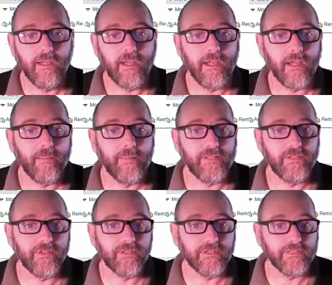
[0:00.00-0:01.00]
and you
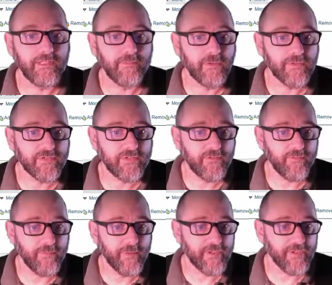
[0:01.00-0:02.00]
can see most of the
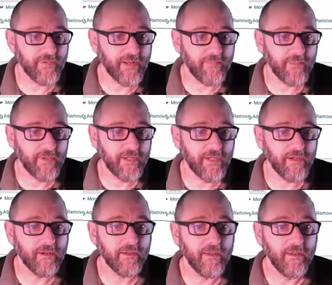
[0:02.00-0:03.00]
information that I put
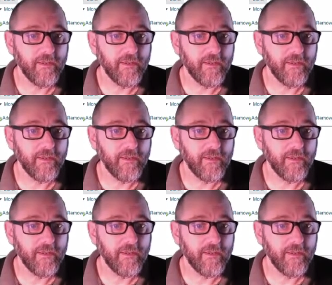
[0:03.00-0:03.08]
here.